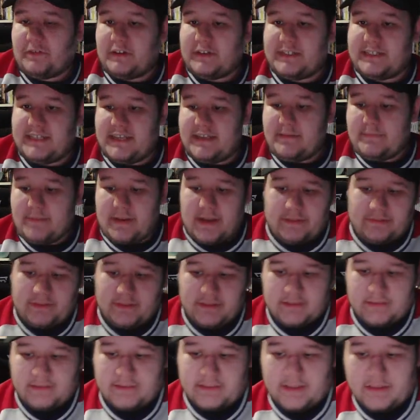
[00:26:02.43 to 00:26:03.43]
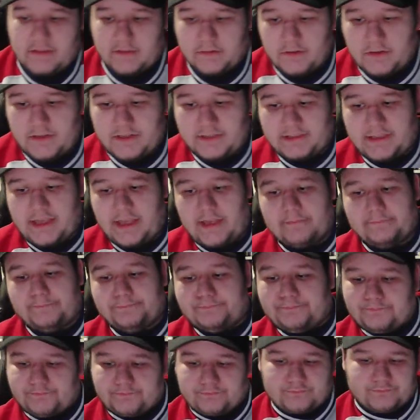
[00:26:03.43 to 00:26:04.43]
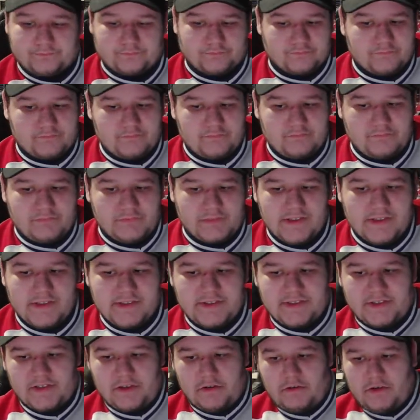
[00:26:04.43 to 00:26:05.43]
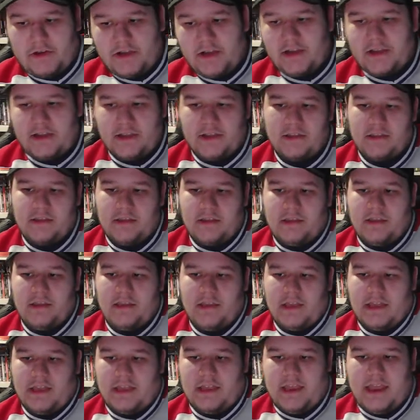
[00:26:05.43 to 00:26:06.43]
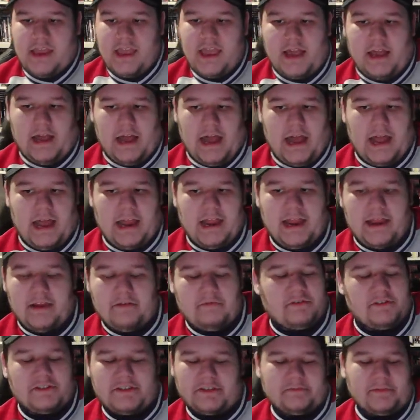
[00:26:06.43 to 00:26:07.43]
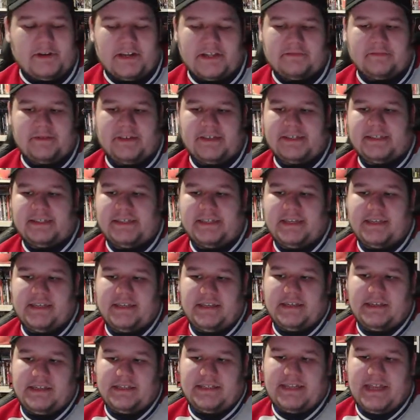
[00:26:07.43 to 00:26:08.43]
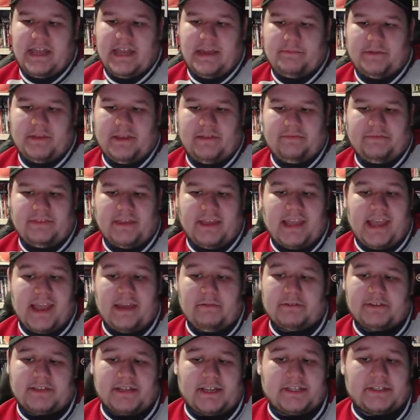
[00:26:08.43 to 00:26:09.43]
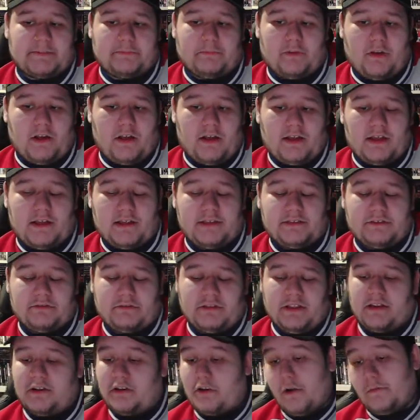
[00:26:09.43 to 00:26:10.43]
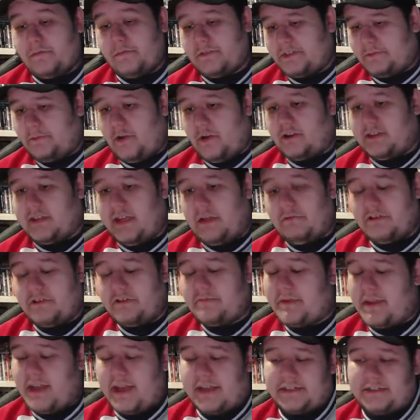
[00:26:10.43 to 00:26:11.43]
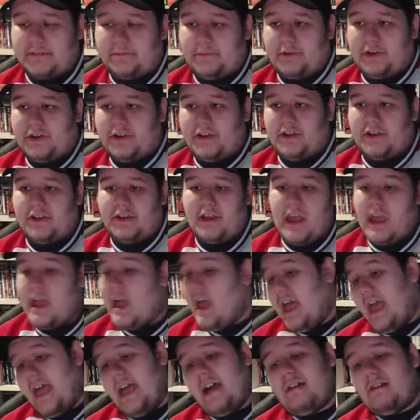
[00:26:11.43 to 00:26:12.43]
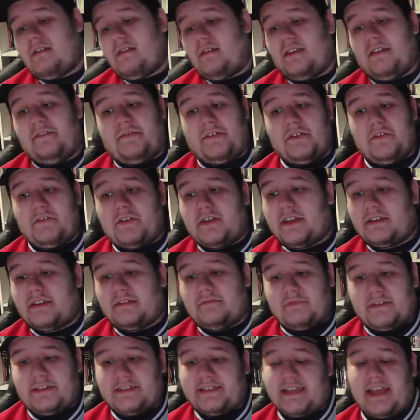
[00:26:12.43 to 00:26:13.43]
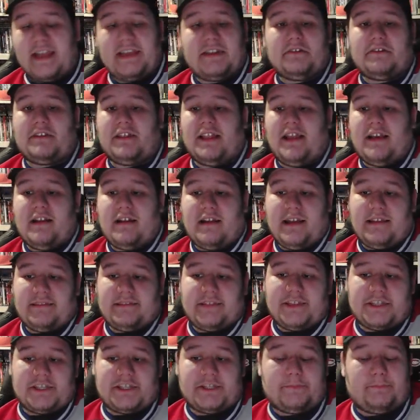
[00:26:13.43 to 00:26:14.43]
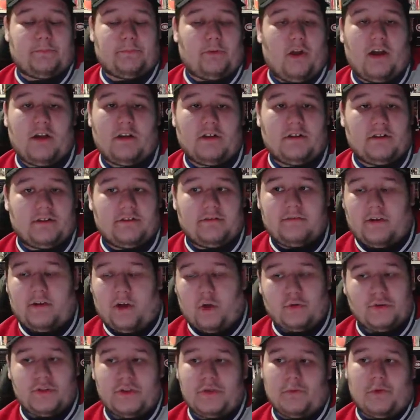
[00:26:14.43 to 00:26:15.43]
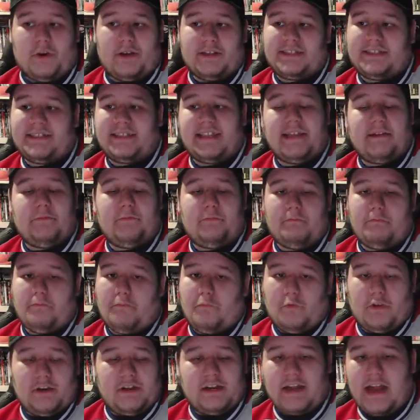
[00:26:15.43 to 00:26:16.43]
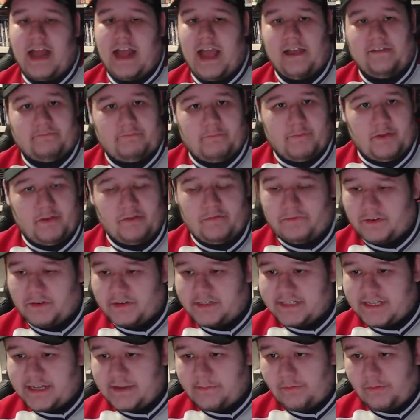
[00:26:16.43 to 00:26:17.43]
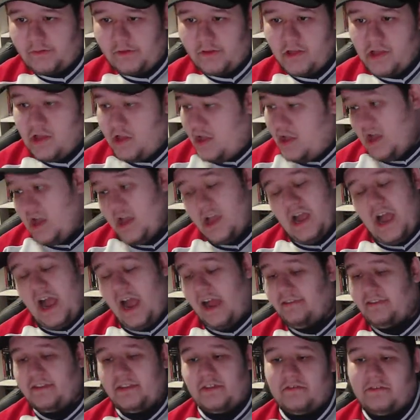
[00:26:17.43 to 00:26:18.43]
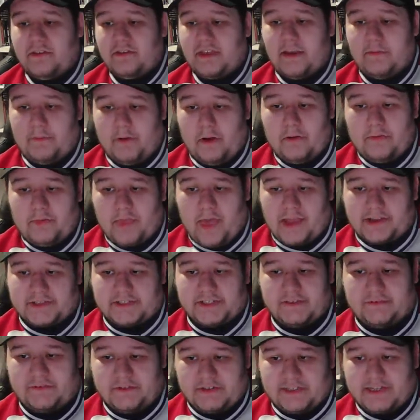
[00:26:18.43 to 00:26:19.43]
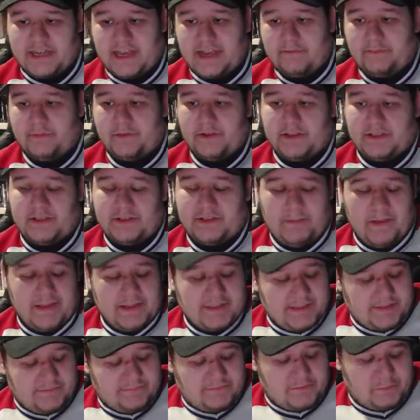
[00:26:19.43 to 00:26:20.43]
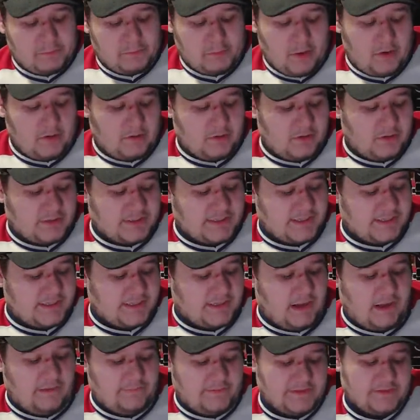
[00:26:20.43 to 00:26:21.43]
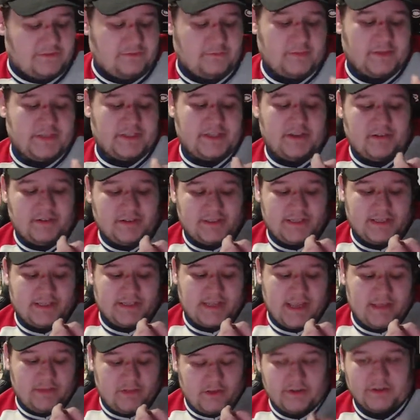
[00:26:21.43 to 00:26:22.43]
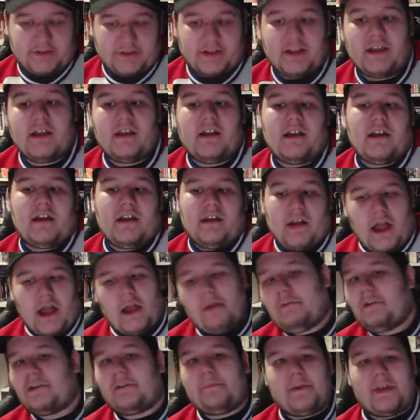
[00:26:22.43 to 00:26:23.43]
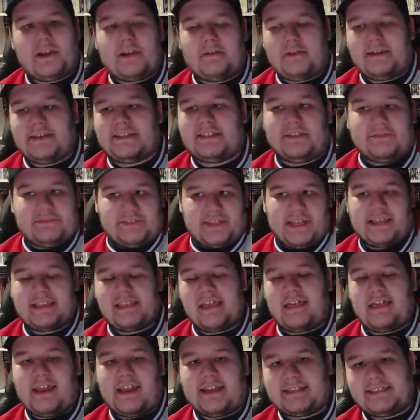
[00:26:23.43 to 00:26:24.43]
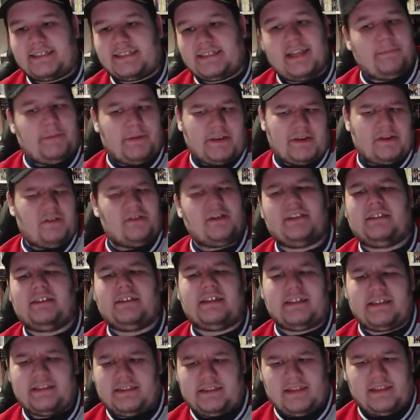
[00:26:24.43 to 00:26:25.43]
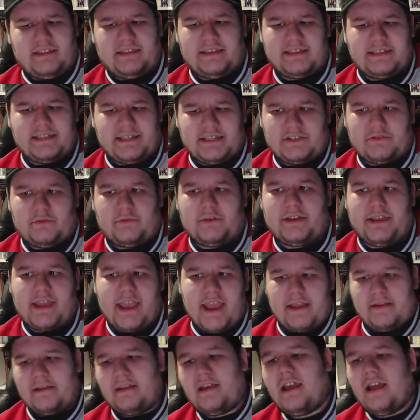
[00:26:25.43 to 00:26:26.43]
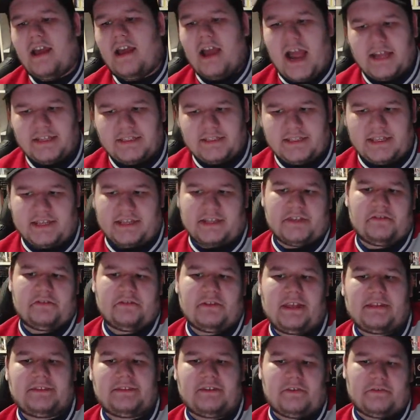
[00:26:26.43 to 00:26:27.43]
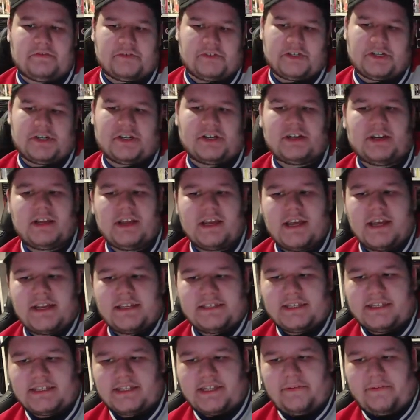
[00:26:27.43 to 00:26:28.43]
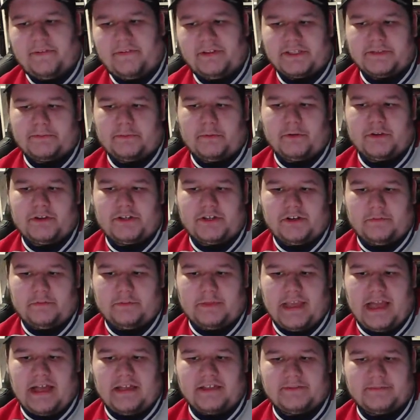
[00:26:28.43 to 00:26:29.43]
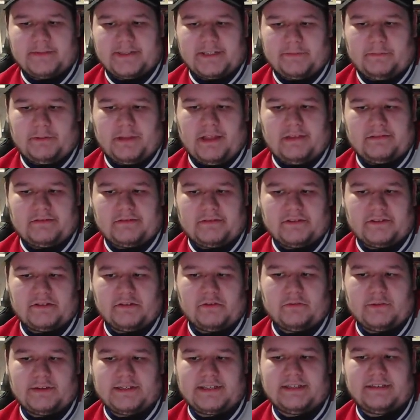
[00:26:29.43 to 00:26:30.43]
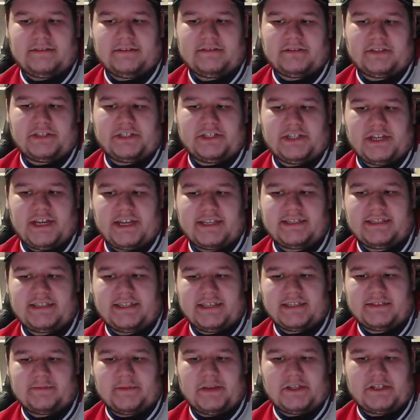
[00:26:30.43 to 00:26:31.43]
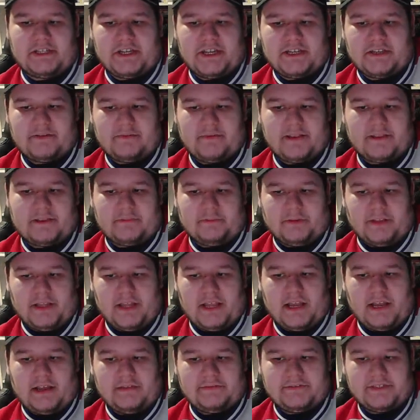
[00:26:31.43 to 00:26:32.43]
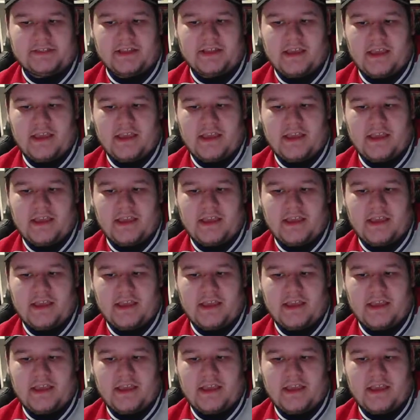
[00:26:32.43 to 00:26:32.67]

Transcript: a team, and I think that they could look at that. So, yeah, it wouldn't surprise me to see Tampa, if they can't re-sign Duclair, go for Sprong. That would be actually pretty good. Hell, if you can re-sign Duclair and then Sprong only wants, say, 1.5 mil, for example, I think you can get both, actually, if you're Tampa. It depends if Sprong looks at his offense from this year and says, hey, look, I want to bet on myself taking that next step. I think he's like 28. I think they can do that, though, for sure. Sons, I feel at this point you should hope the Isles miss the playoffs for the sole reason that there's a chance things might change and make the playoffs.